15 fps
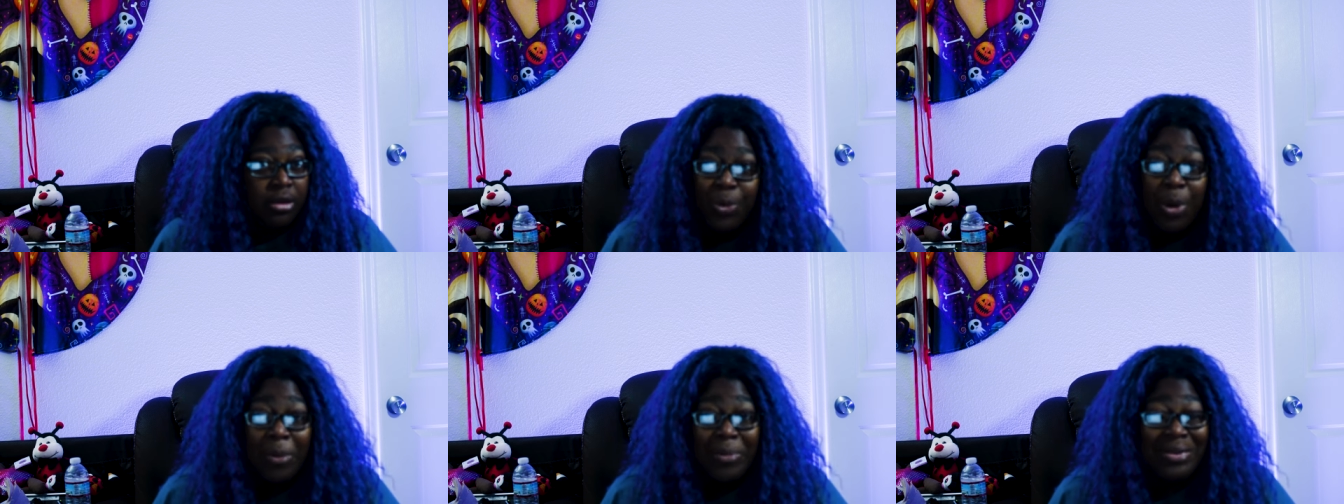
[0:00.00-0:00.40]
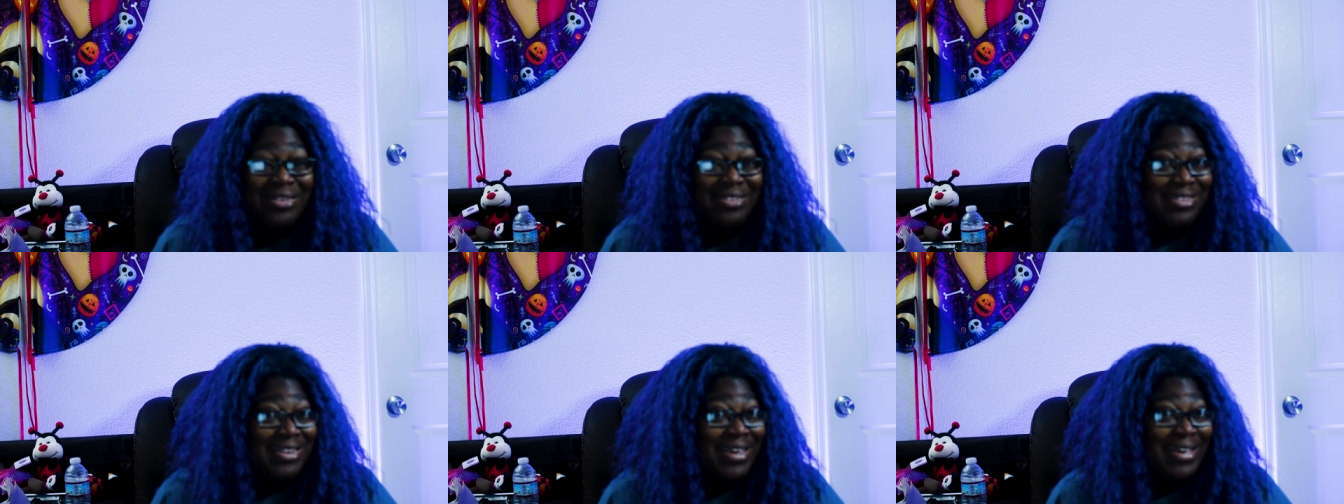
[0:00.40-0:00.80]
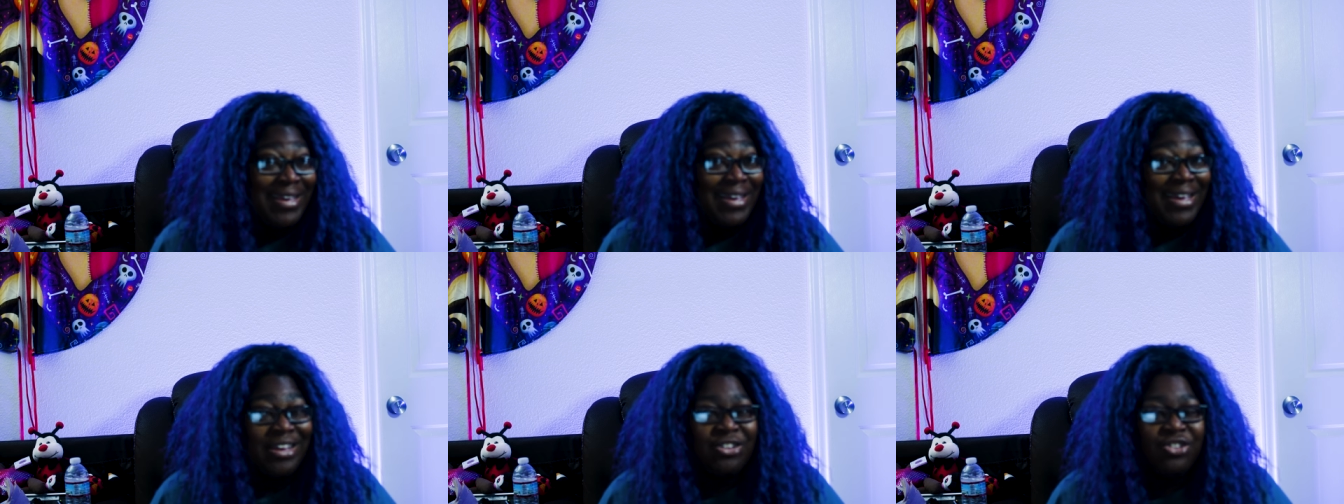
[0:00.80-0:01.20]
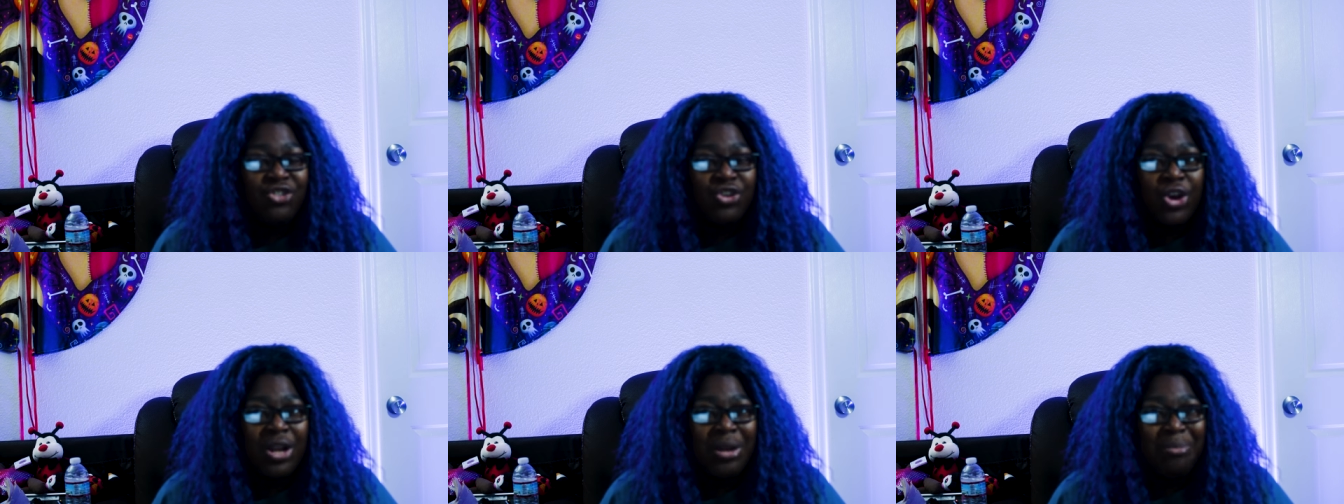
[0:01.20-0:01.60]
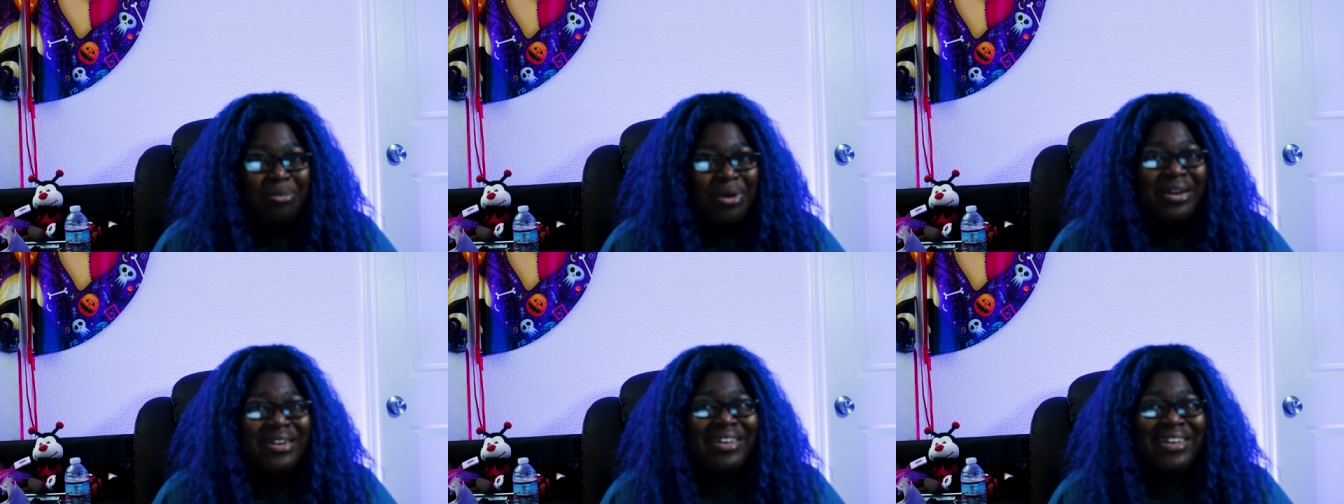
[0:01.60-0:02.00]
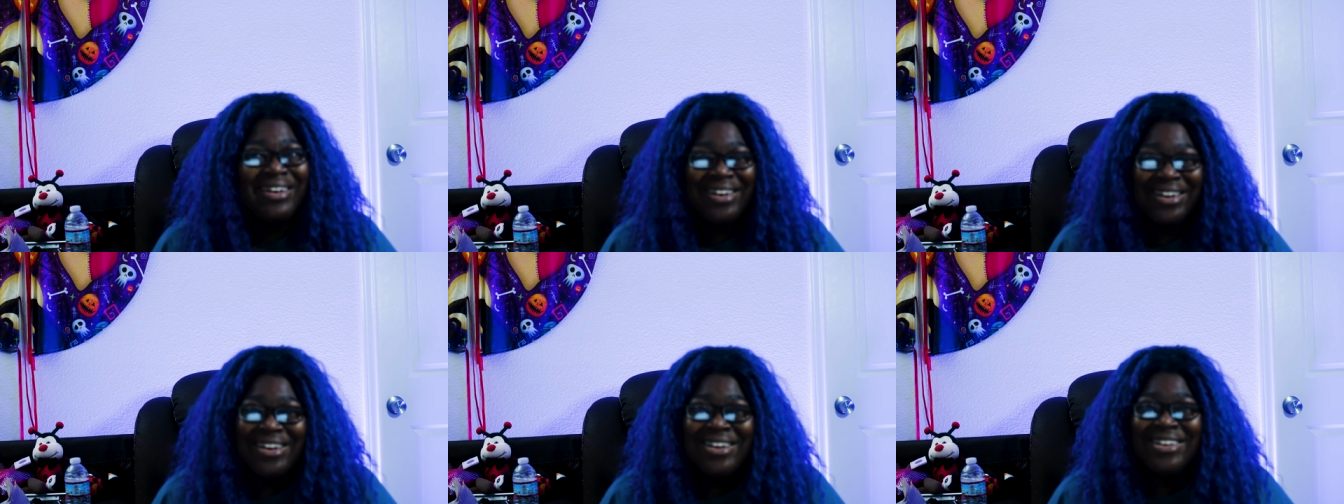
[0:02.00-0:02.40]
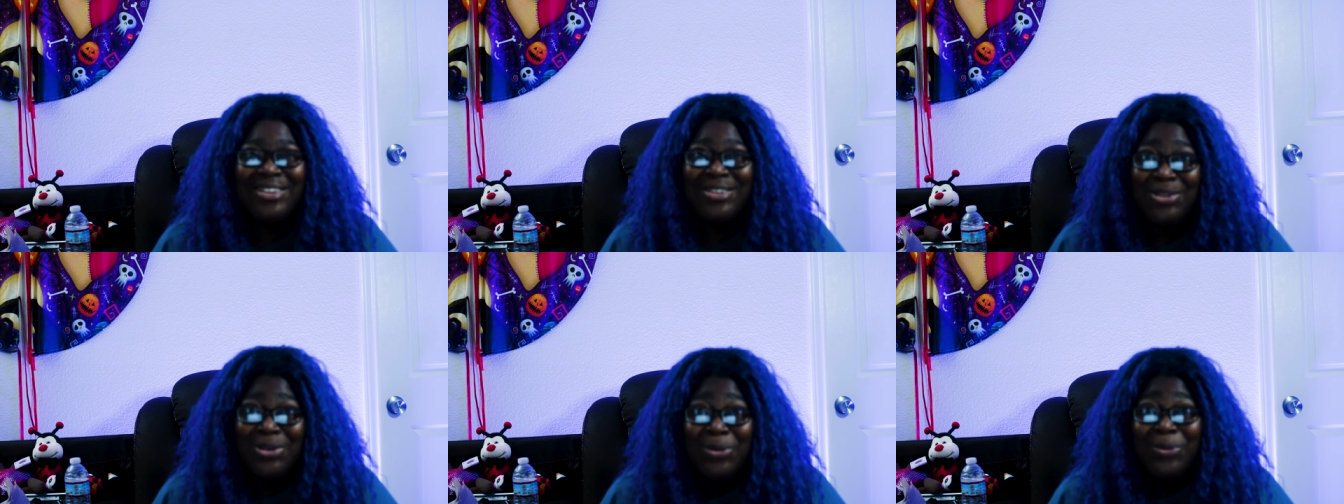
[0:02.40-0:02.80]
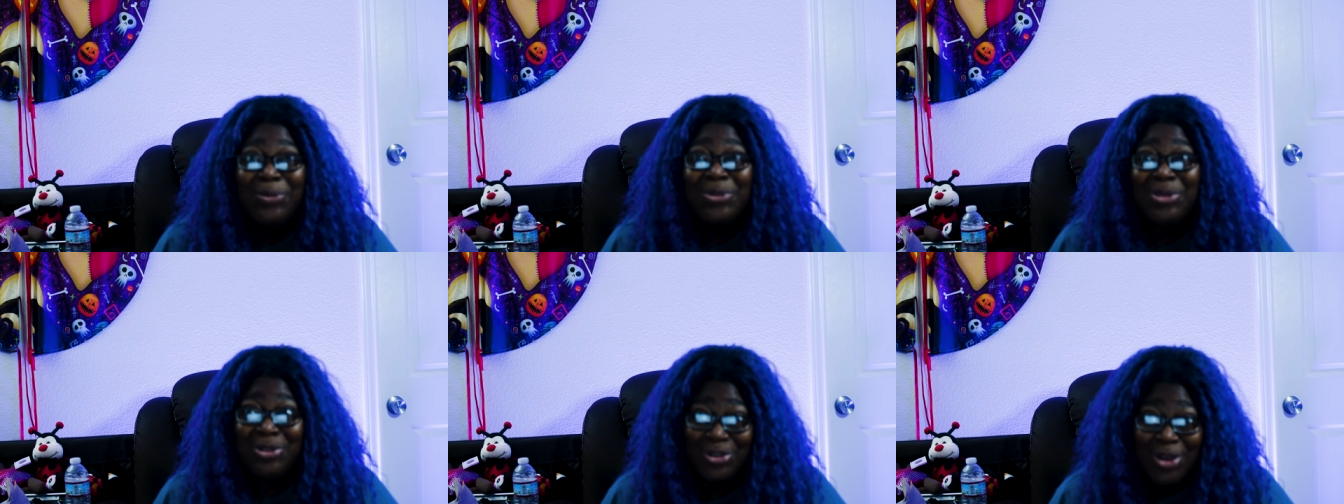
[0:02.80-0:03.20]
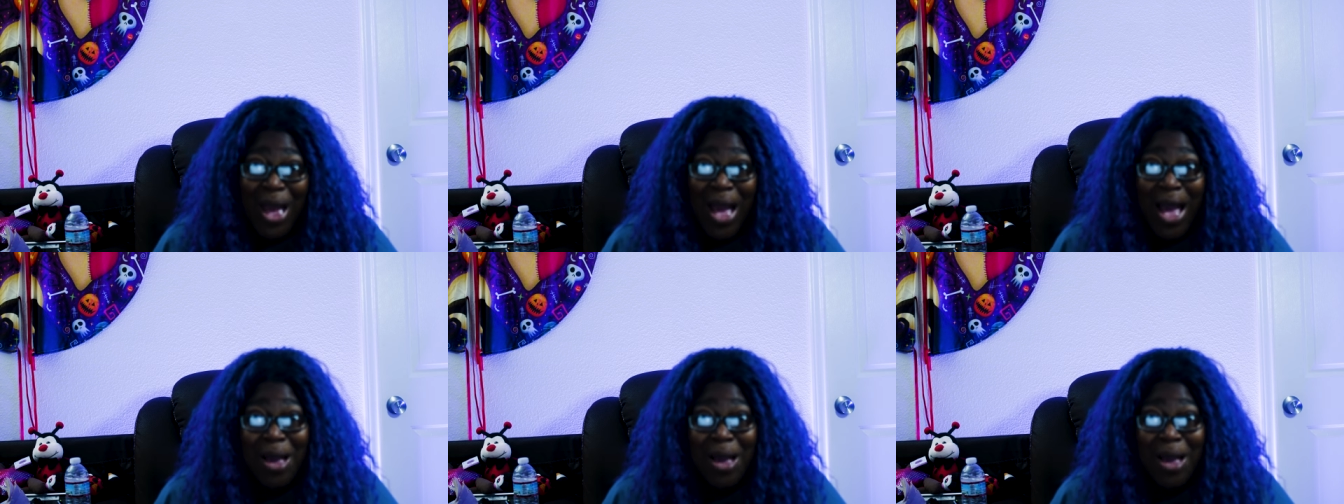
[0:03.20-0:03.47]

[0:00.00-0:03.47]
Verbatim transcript: You see, it's Charlie breaking into the shop